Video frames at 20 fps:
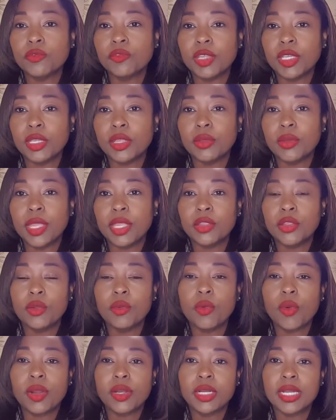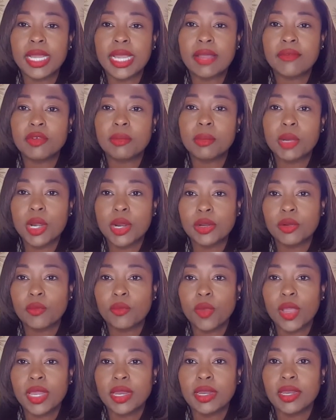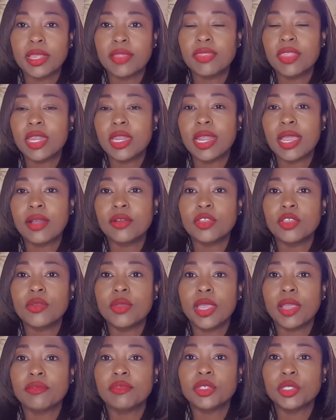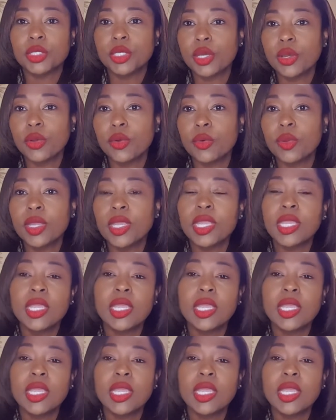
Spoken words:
venue and you're wanting to have a modern wedding, and then now you have to go